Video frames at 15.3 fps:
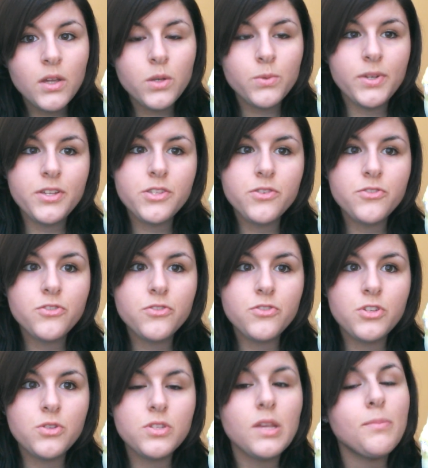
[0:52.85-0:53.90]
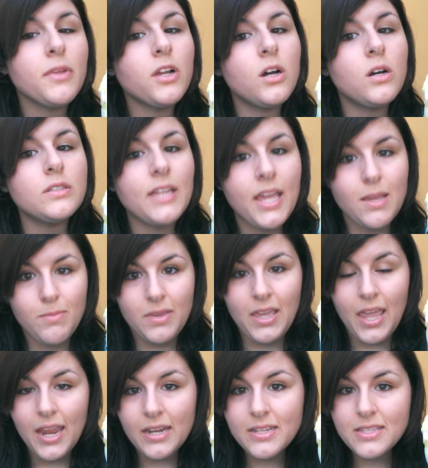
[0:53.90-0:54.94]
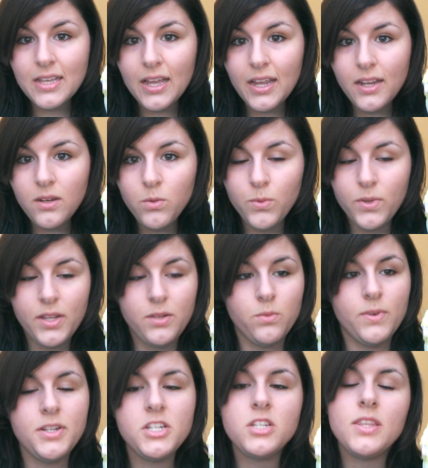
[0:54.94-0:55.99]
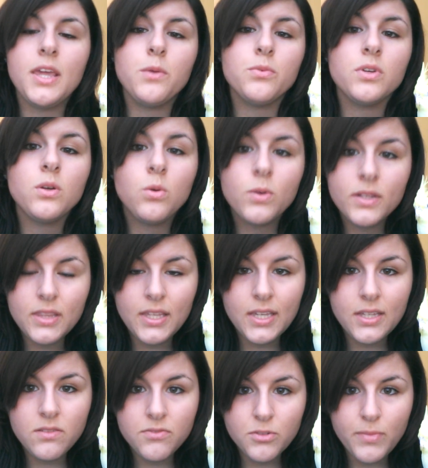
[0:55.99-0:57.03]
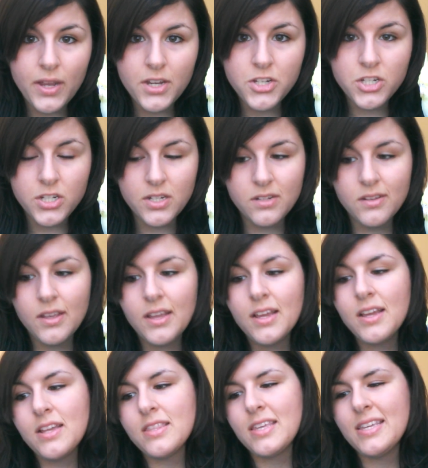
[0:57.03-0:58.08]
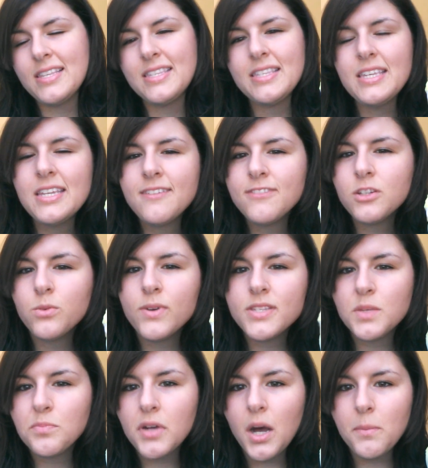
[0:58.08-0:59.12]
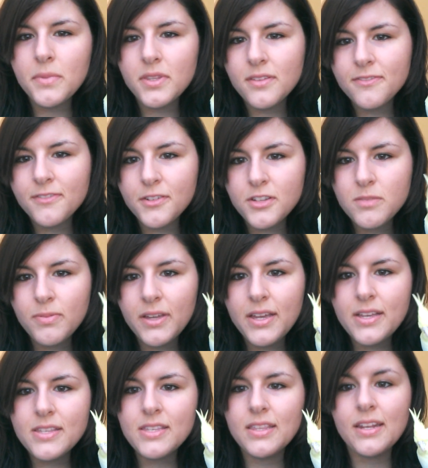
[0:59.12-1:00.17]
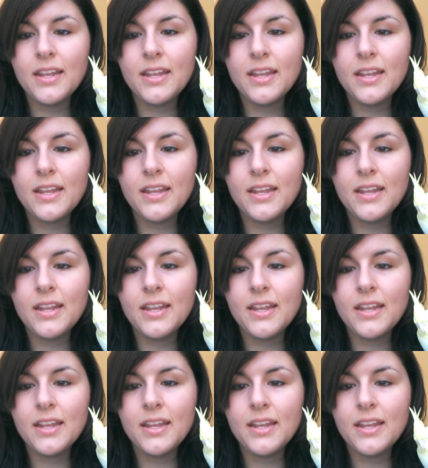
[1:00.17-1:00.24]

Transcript: Researchers use something called ABA design, in which they record the information. They see if there was a problem in the first place, and